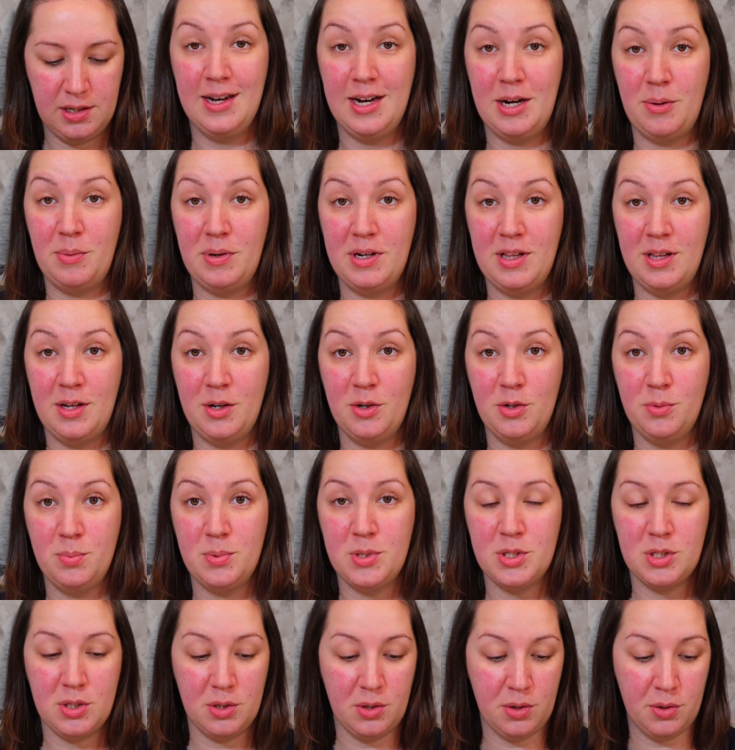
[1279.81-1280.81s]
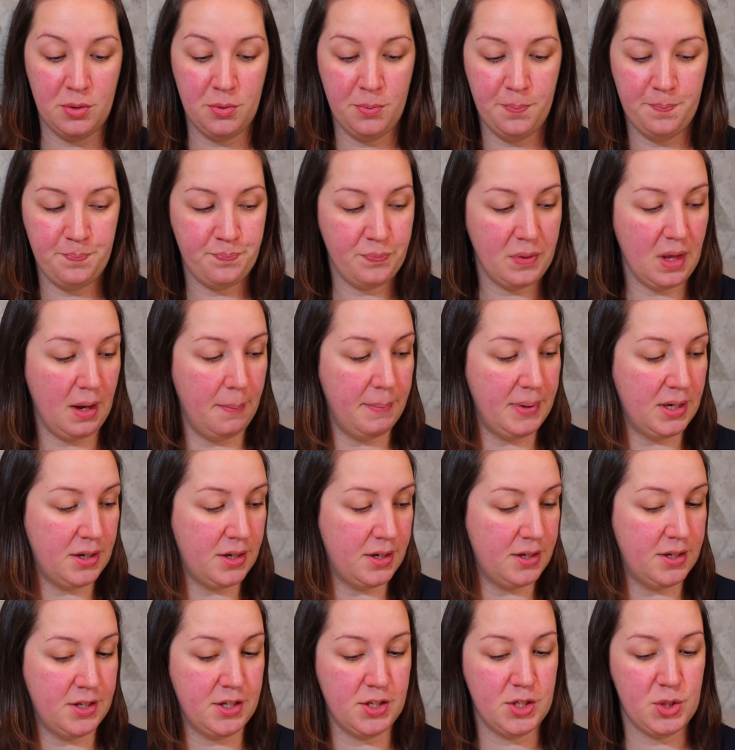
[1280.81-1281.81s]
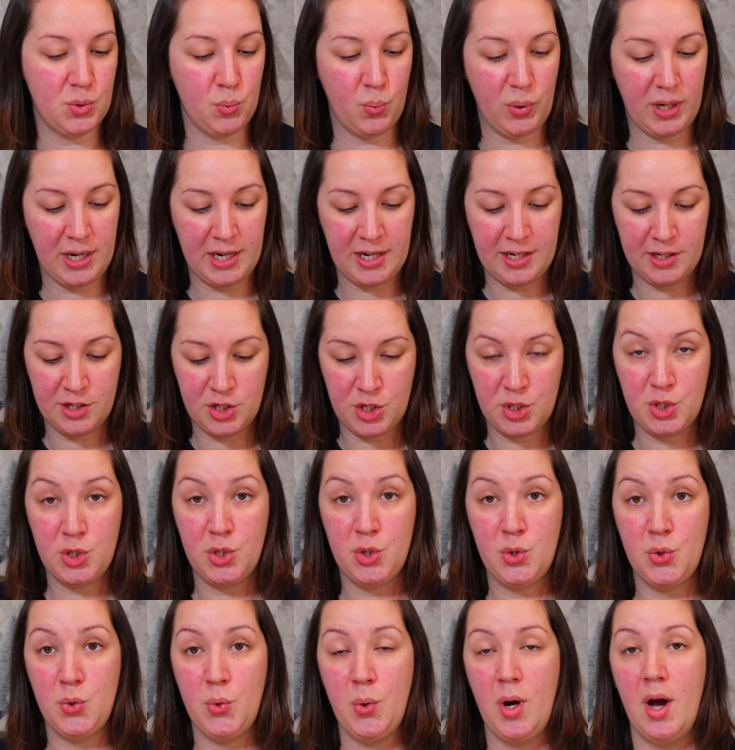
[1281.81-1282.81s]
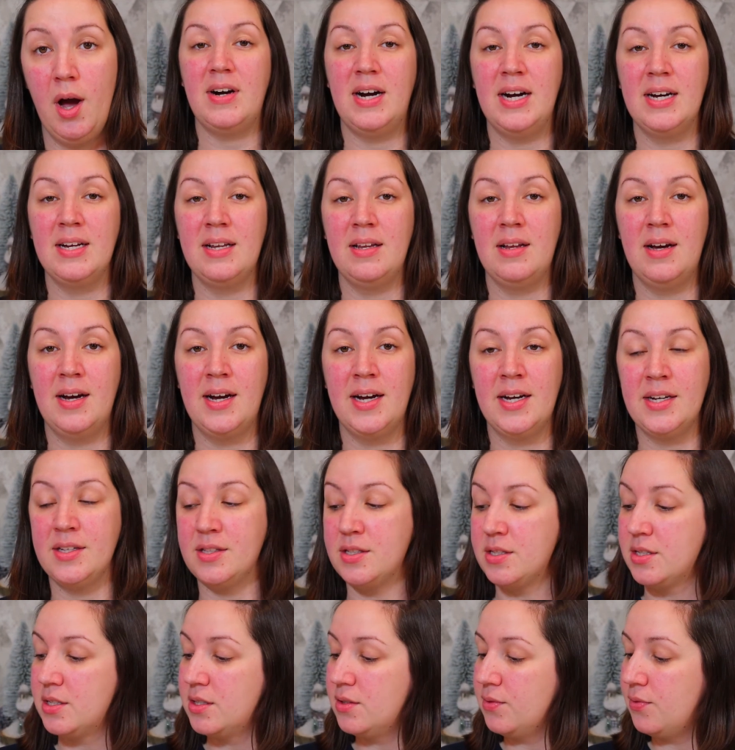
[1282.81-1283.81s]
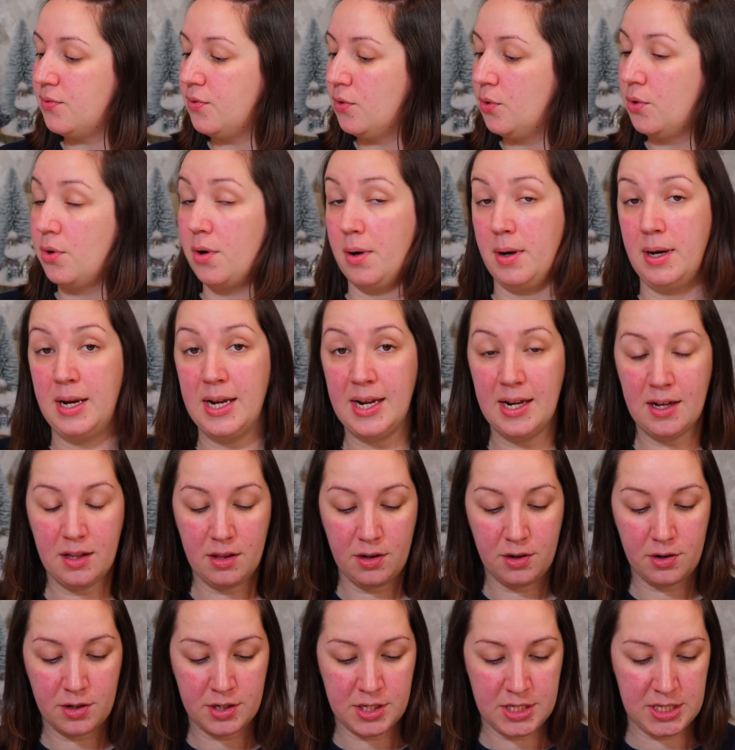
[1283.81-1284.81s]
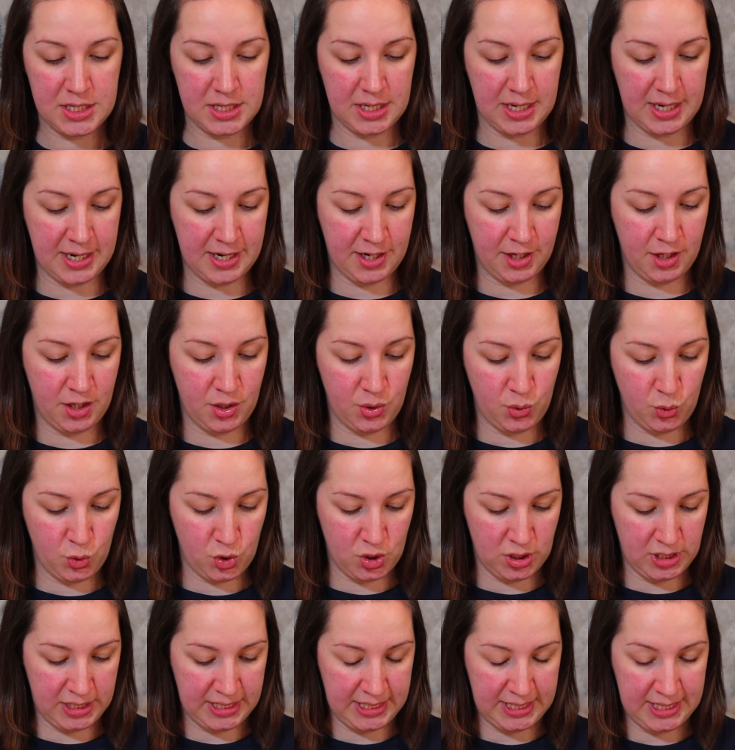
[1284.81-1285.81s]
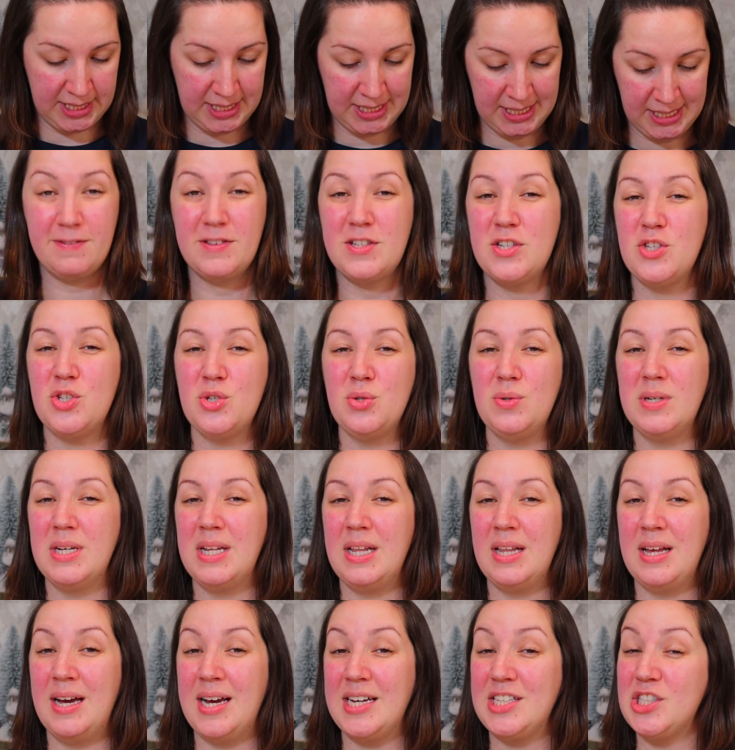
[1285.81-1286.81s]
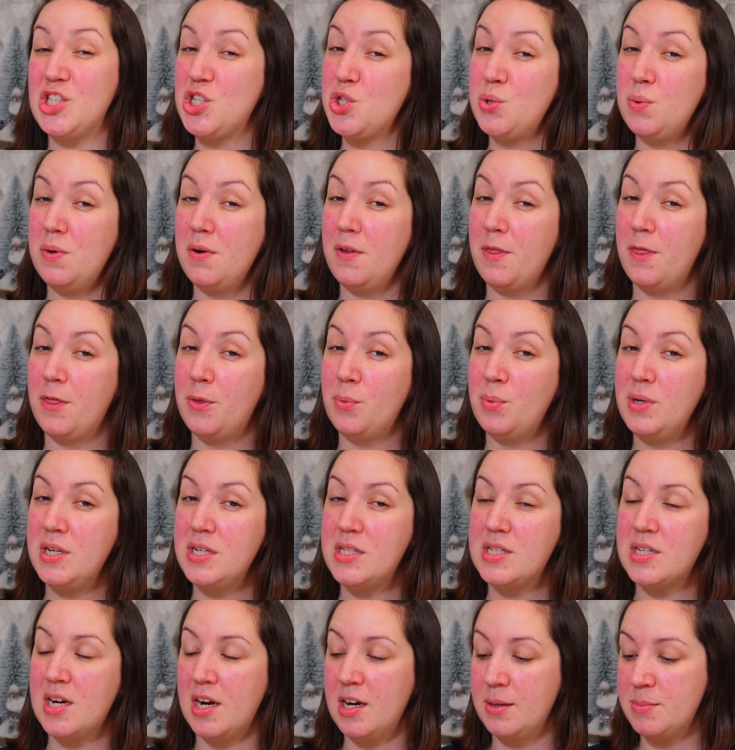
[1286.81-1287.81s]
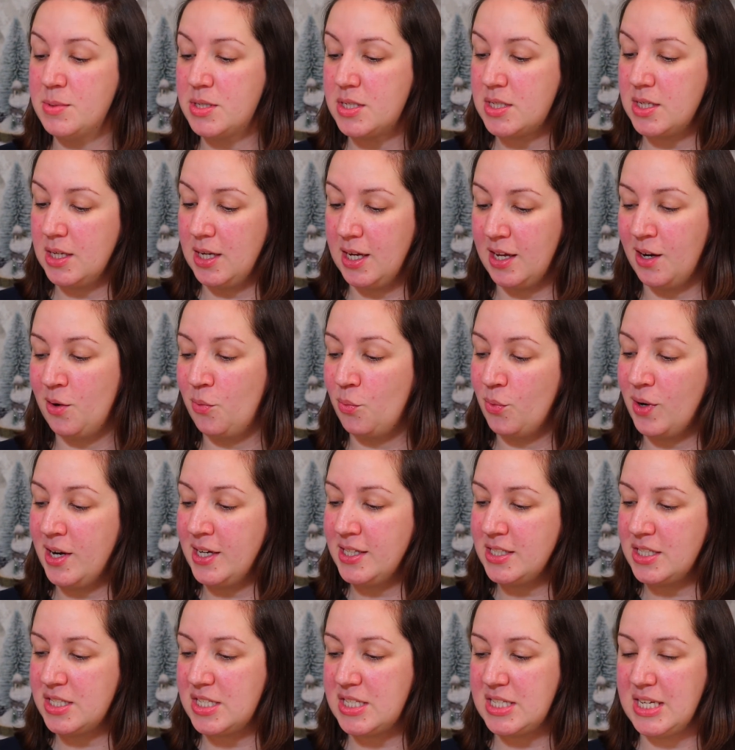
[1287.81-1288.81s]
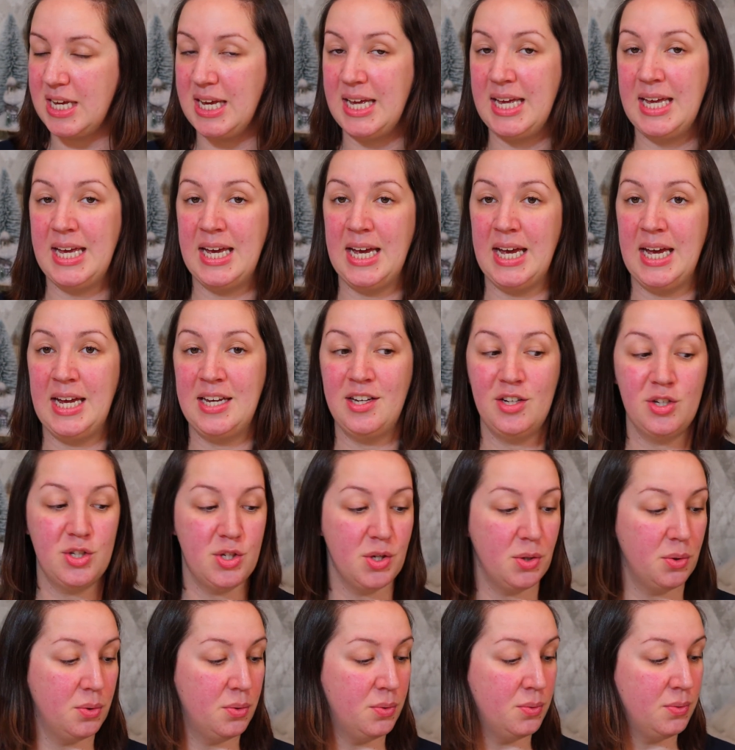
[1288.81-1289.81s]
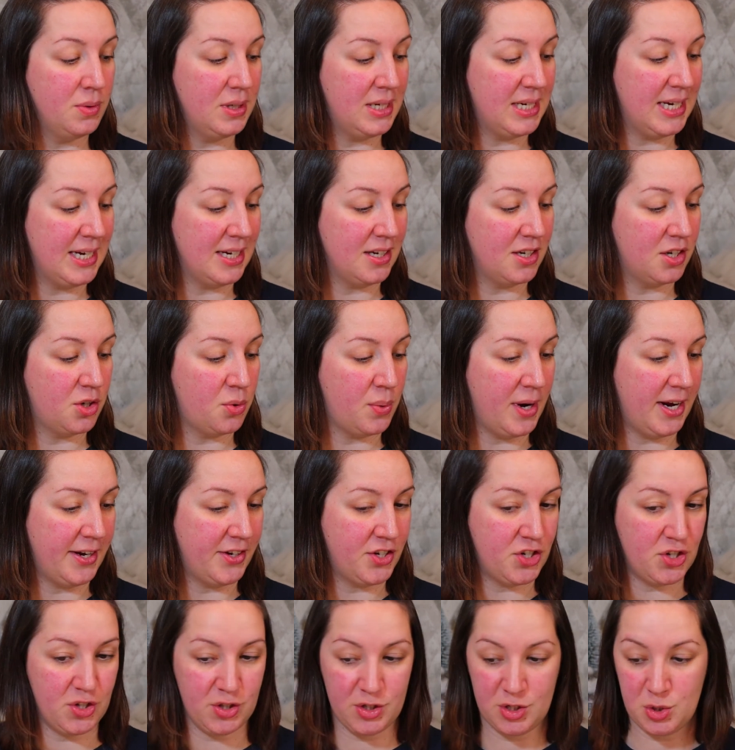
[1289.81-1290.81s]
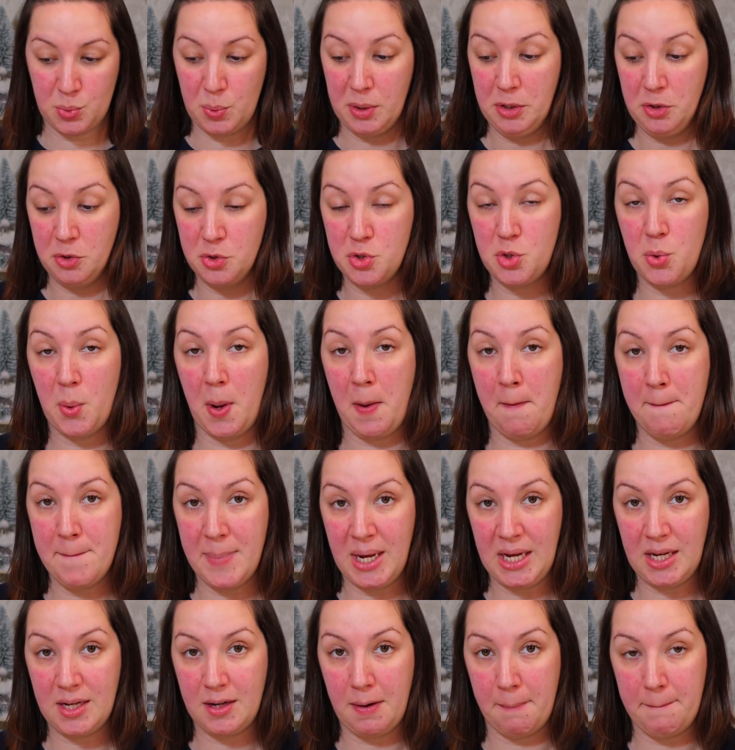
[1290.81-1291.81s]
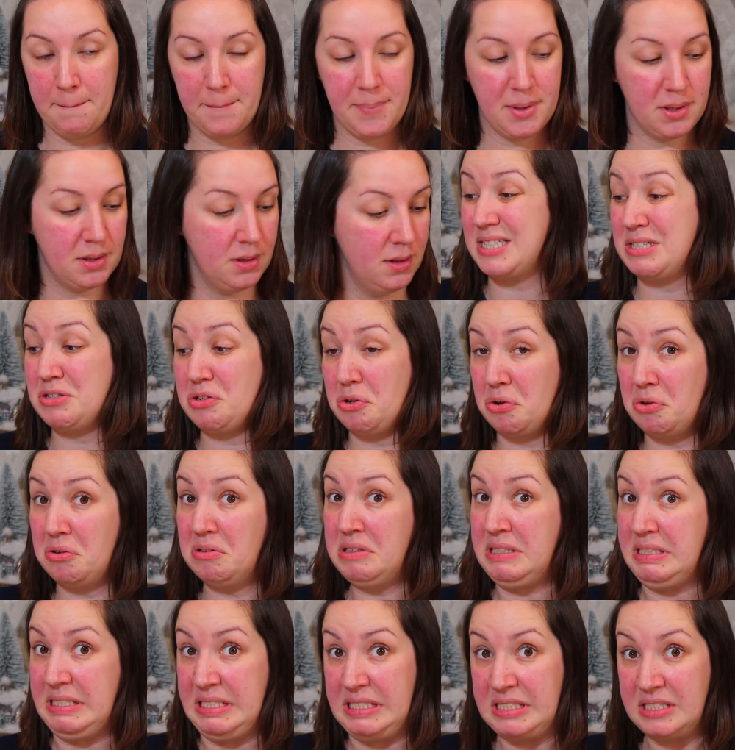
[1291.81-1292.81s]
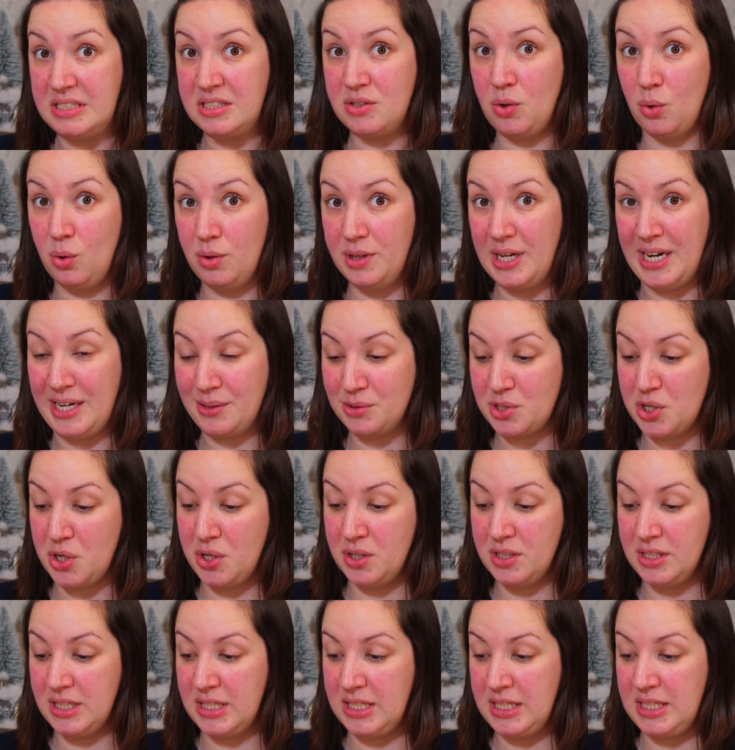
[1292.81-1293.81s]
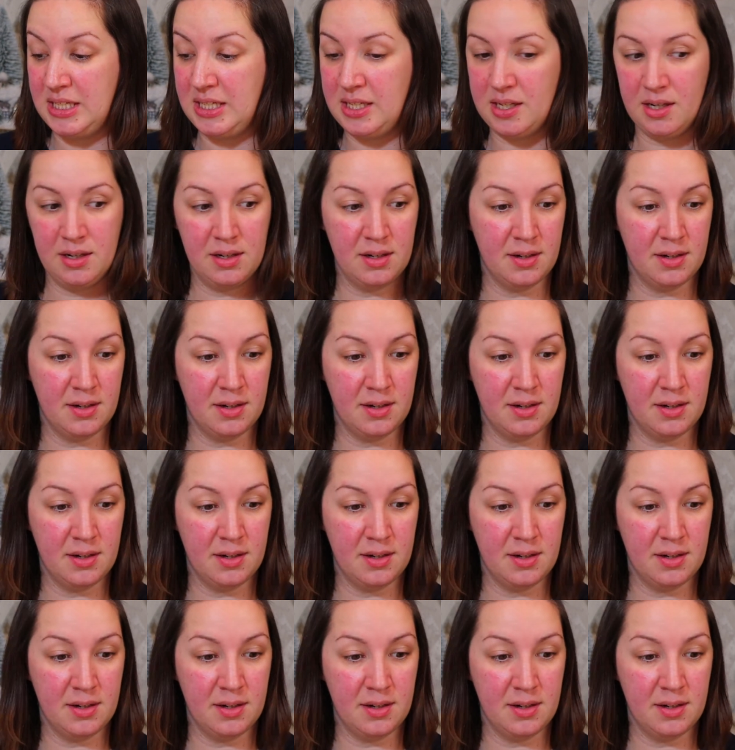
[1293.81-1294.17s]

I really hope so, because when I do fine lines for nail art, I usually have to do it like 2 or 3 times to get it right, and you don't get corrections when you're doing makeup. It's currently sold out on the